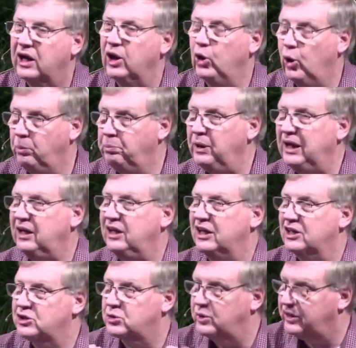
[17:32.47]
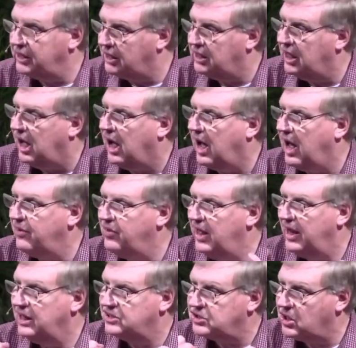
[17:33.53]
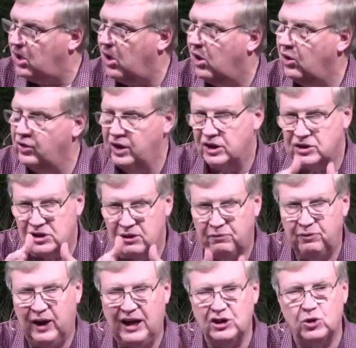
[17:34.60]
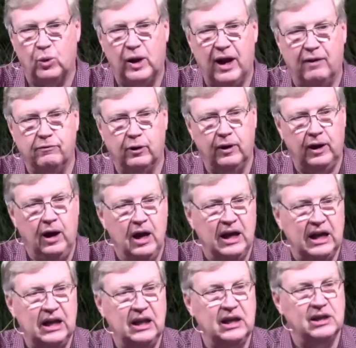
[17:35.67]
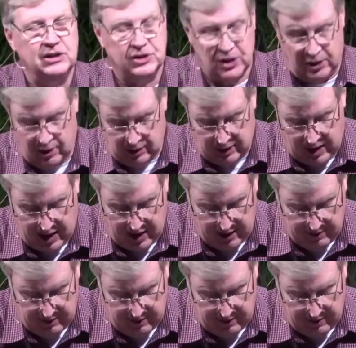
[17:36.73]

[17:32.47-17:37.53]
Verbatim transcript: in obedience with a God that has called us to face whatever it is in our life.